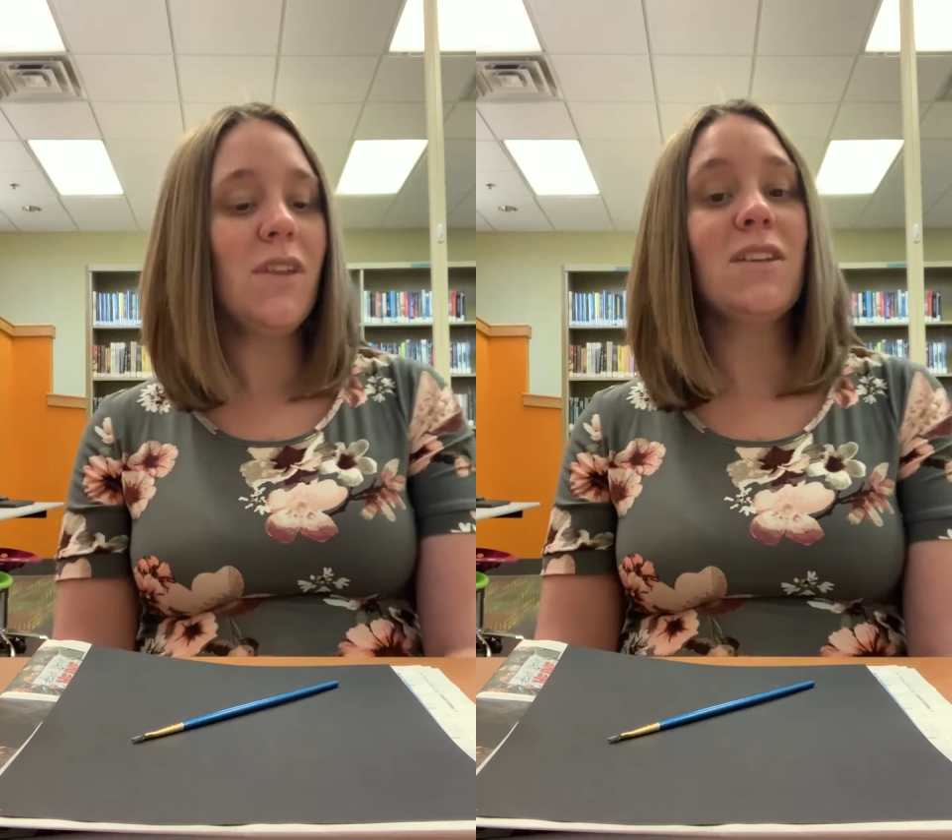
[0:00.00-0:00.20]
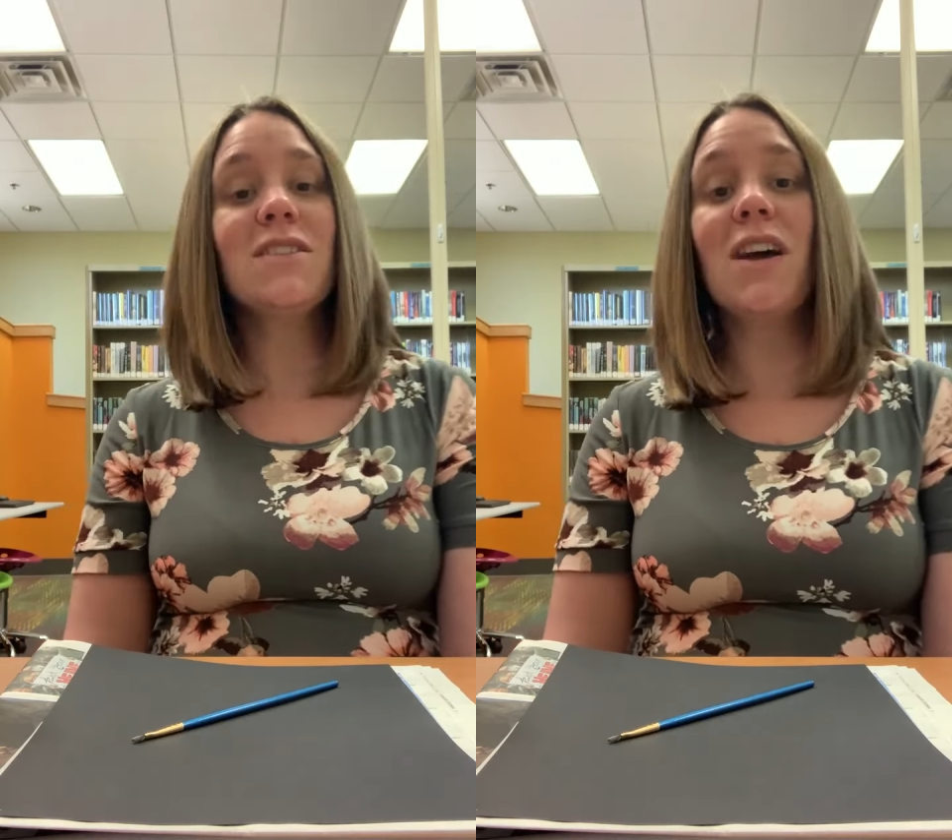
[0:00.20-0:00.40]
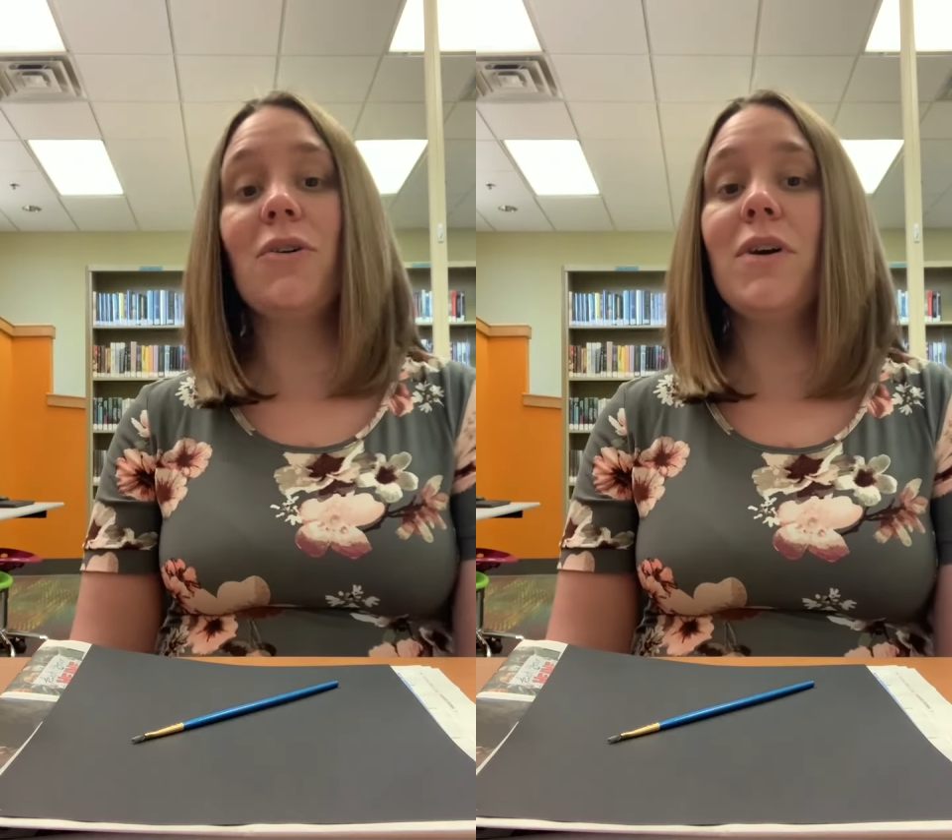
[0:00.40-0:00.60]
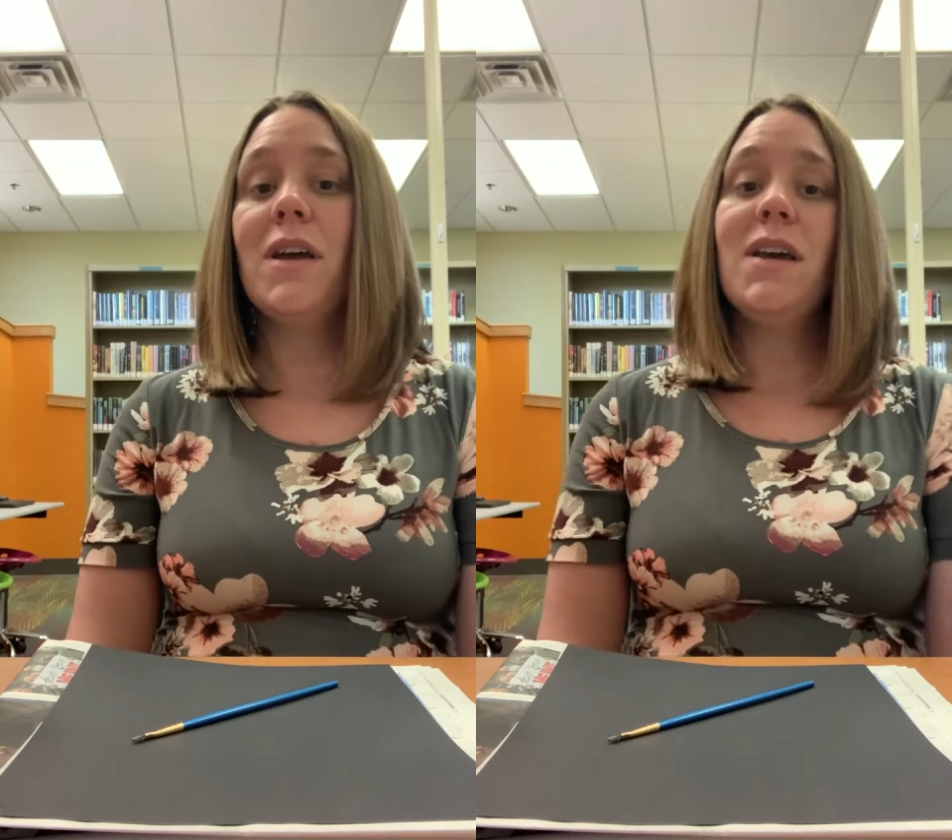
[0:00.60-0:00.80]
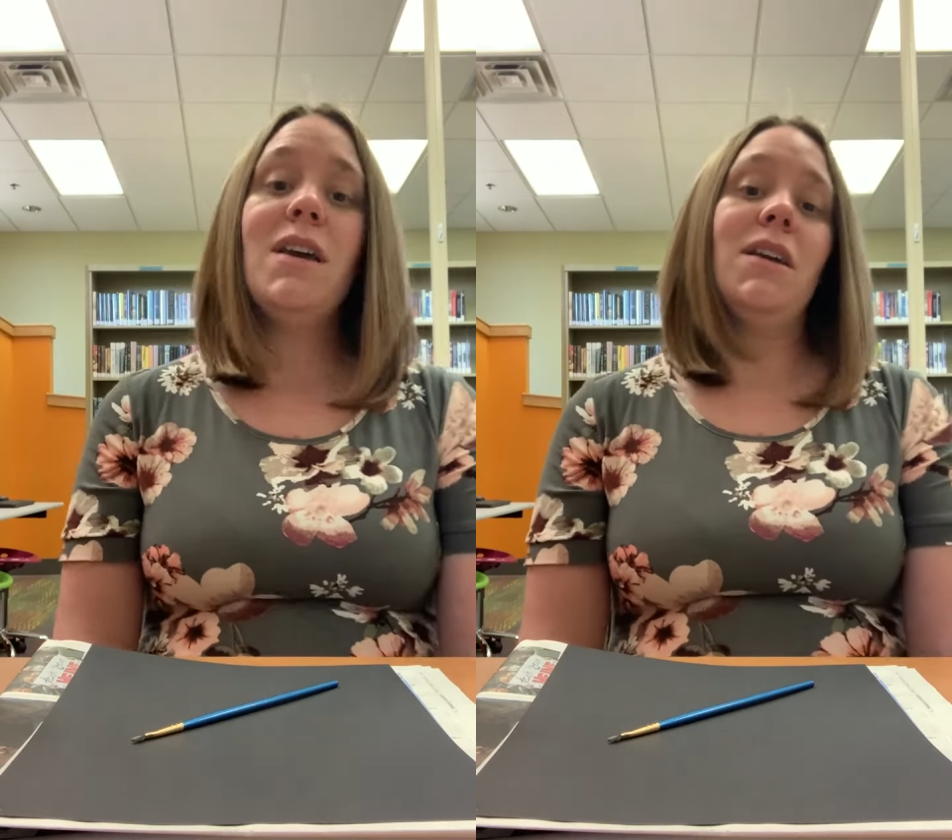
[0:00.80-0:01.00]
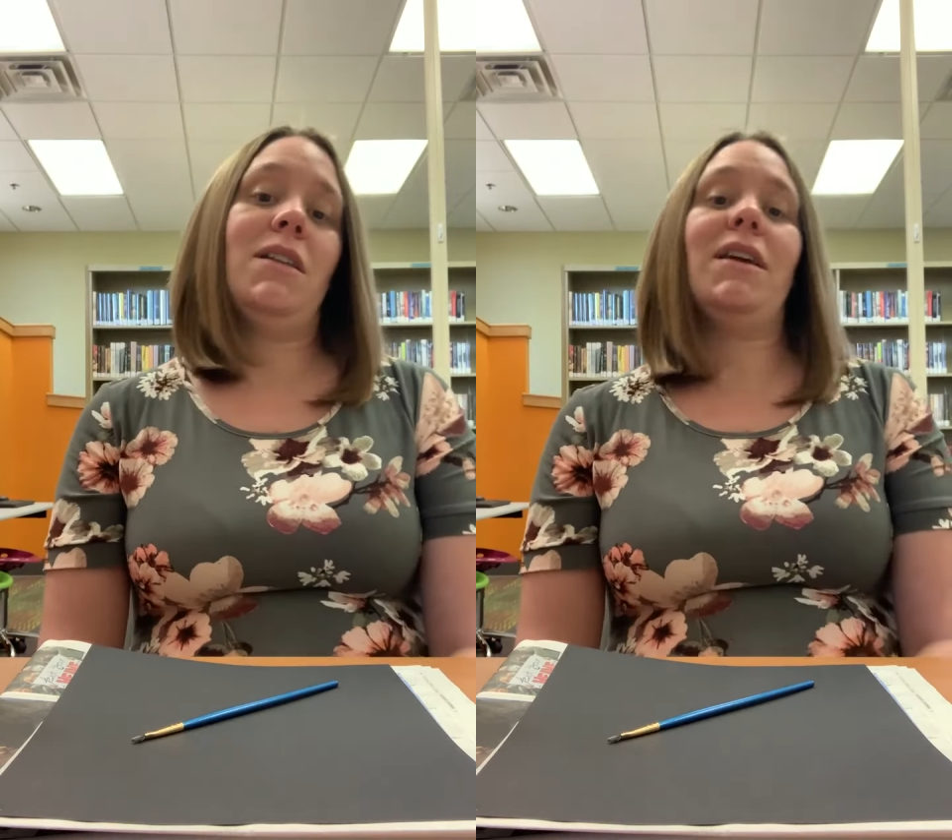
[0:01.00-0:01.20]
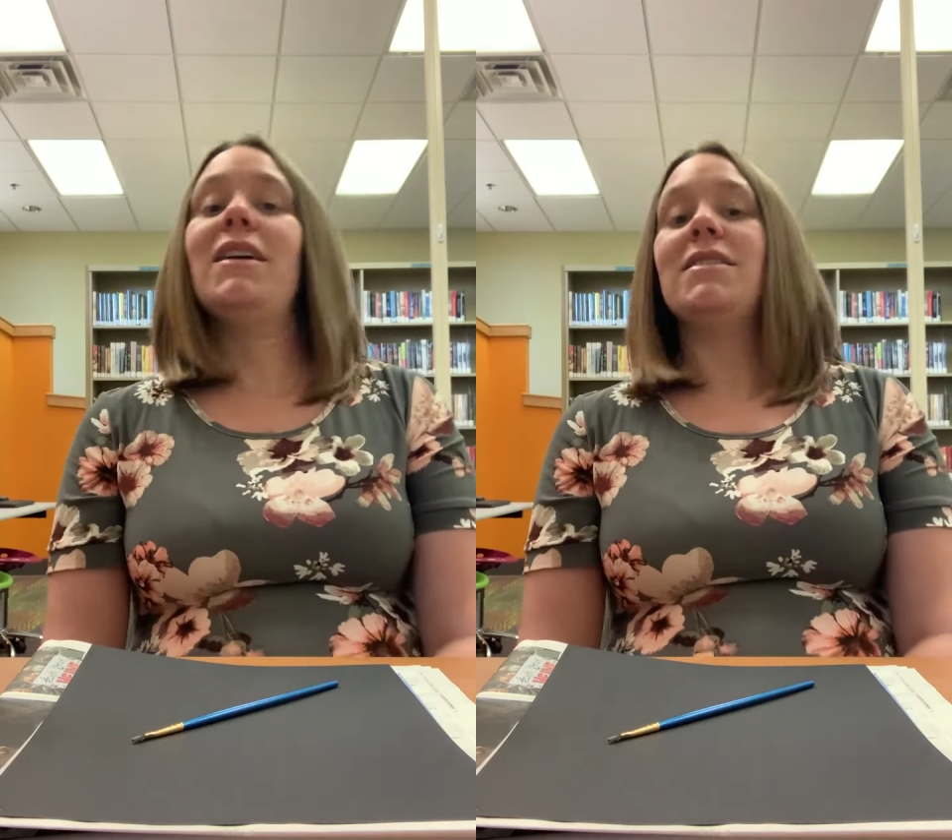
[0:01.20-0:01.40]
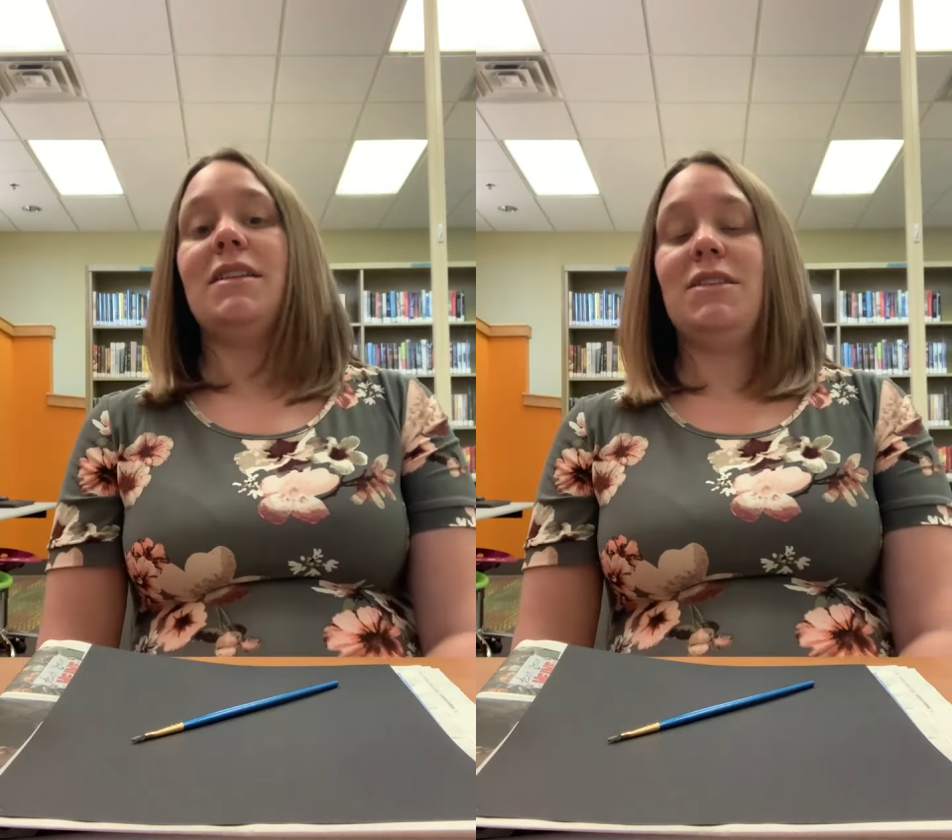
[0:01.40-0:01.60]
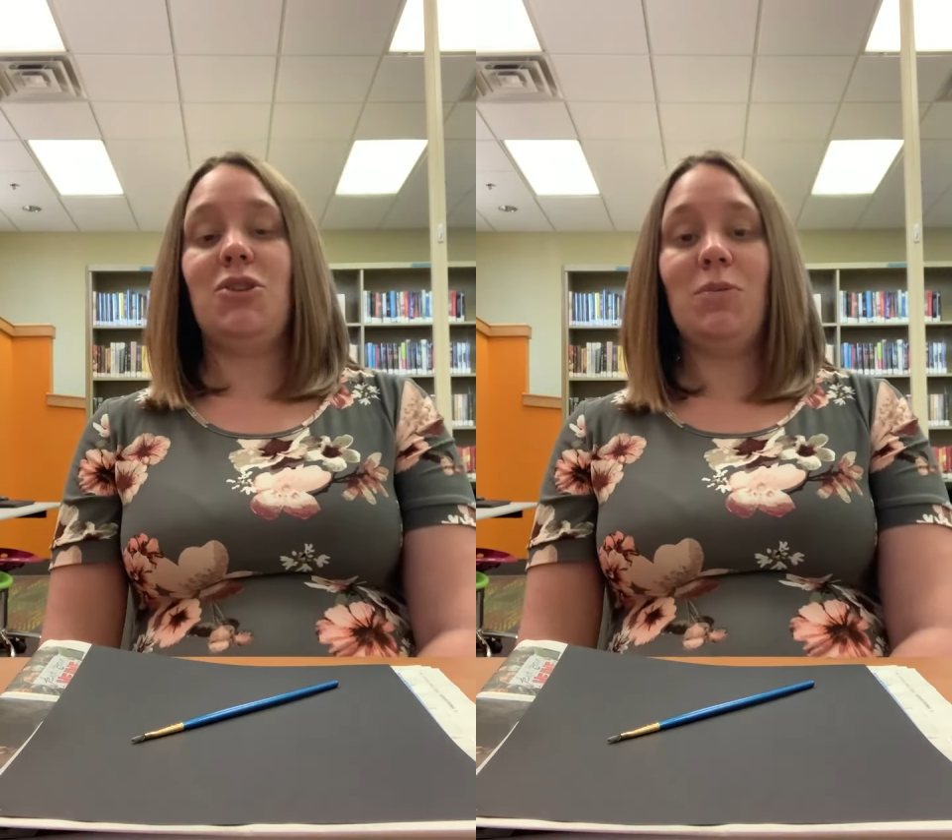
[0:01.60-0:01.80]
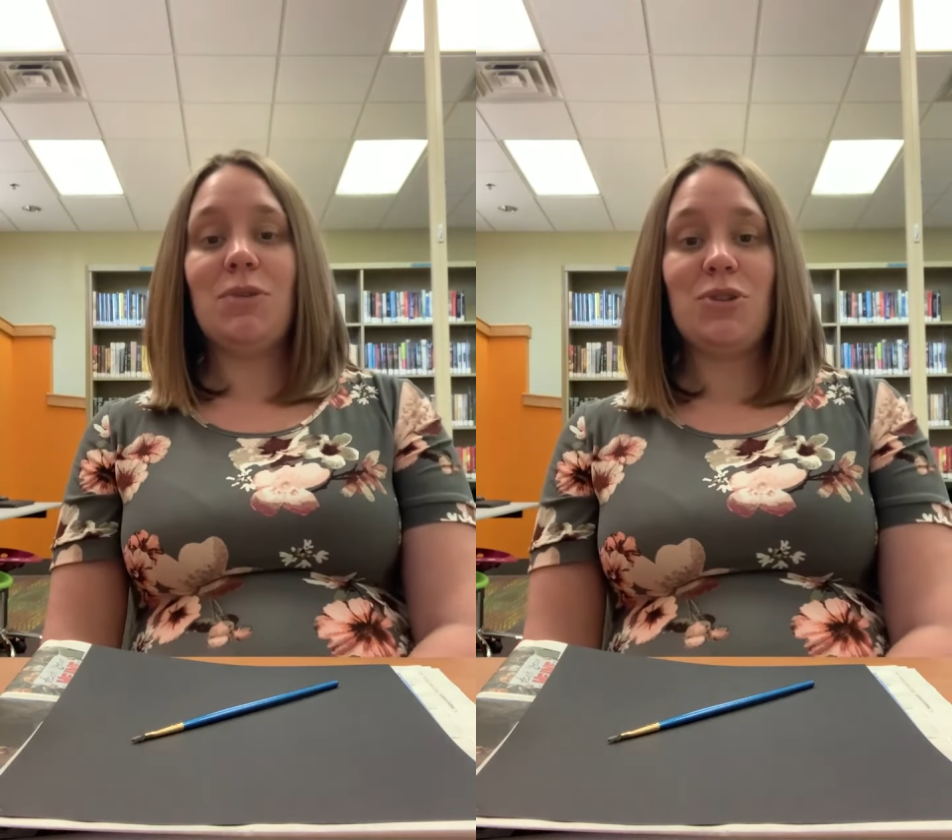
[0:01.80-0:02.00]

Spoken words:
So, like I said, it's super,